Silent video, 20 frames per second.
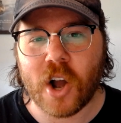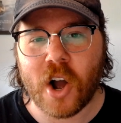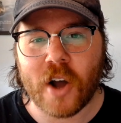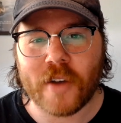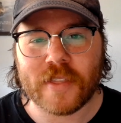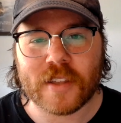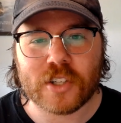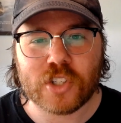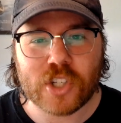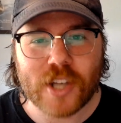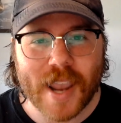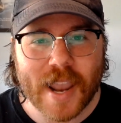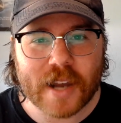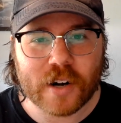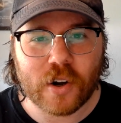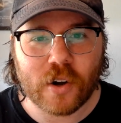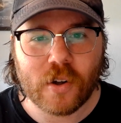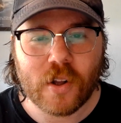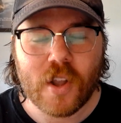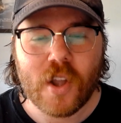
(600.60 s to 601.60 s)
on the
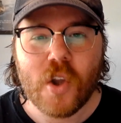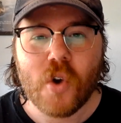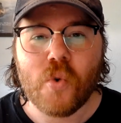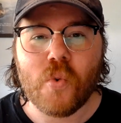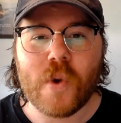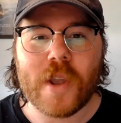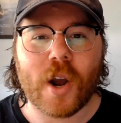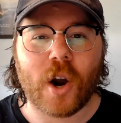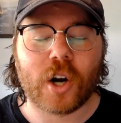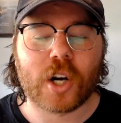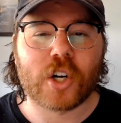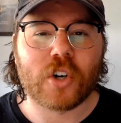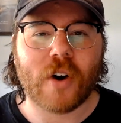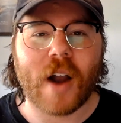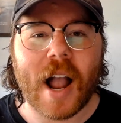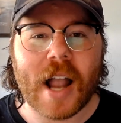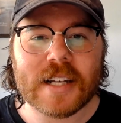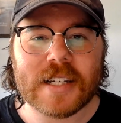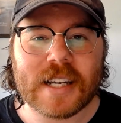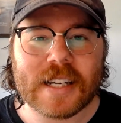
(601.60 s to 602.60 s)
channel. We are
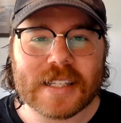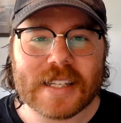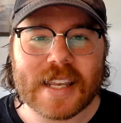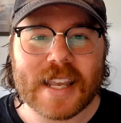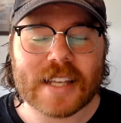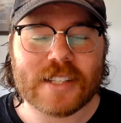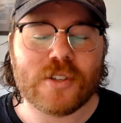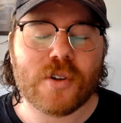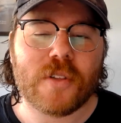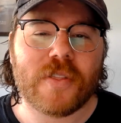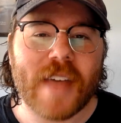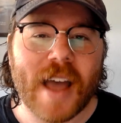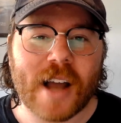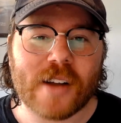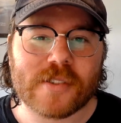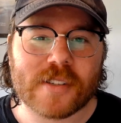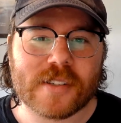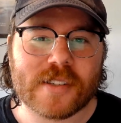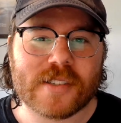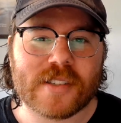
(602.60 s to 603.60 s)
grinding to get to
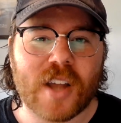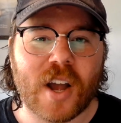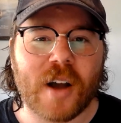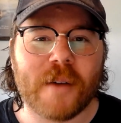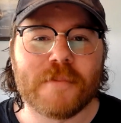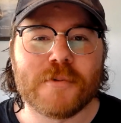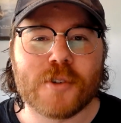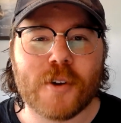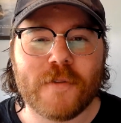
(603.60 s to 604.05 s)
1,000 subs.